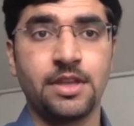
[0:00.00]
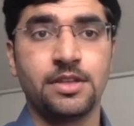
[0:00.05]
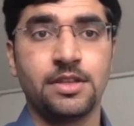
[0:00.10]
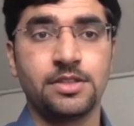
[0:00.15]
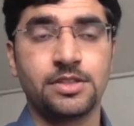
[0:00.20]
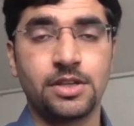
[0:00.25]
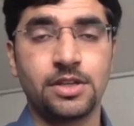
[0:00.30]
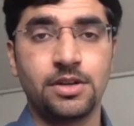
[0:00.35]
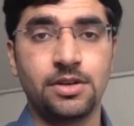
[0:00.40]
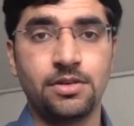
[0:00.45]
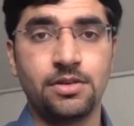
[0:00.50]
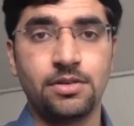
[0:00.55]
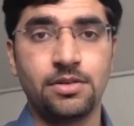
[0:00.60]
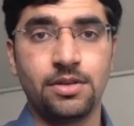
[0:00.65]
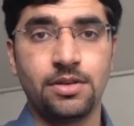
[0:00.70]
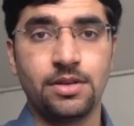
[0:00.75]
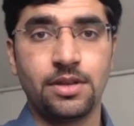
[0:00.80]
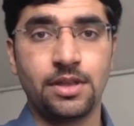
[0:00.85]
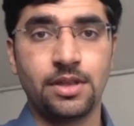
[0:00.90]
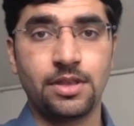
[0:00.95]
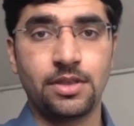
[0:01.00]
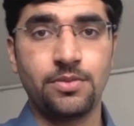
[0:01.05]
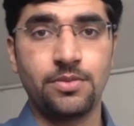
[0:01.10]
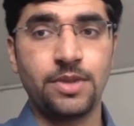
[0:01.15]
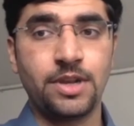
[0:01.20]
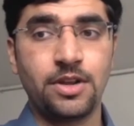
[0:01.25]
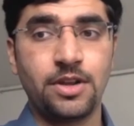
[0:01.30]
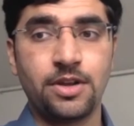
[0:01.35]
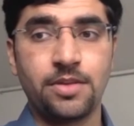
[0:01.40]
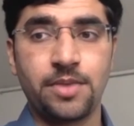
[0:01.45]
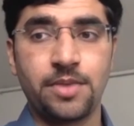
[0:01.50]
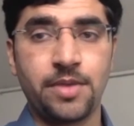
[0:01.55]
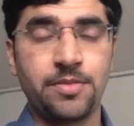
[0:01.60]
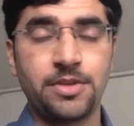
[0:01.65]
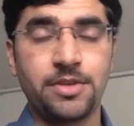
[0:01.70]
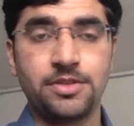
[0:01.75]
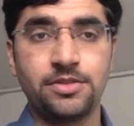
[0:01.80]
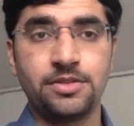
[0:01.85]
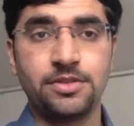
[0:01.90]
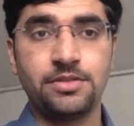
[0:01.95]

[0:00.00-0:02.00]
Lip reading: So you will not be able to,